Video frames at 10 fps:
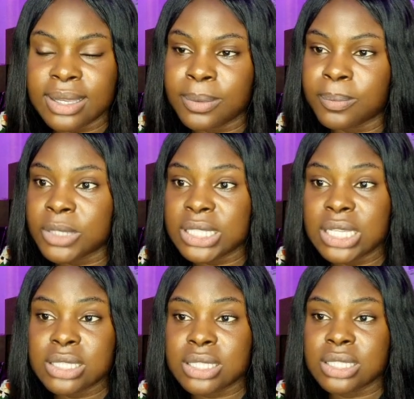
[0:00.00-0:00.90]
so the
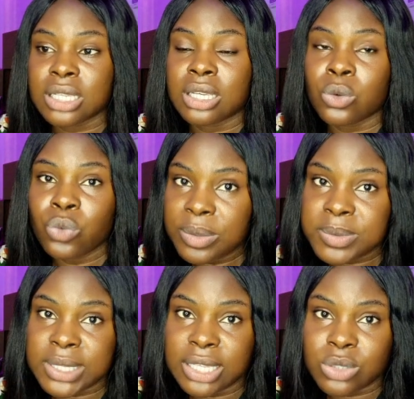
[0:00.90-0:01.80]
next
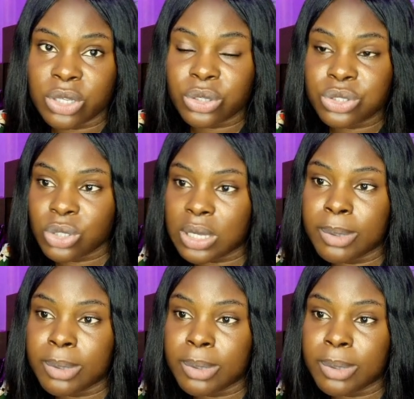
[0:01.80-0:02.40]
website we are going to talk about